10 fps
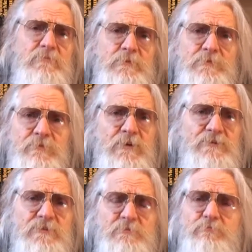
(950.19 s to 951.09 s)

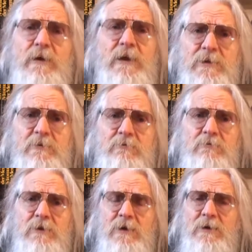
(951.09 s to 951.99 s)
nutritions bring
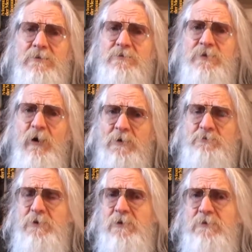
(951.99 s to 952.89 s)
you to the
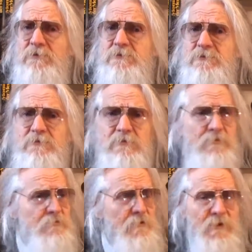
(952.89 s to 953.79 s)
hospitals.
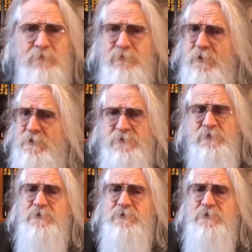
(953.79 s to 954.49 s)
At first to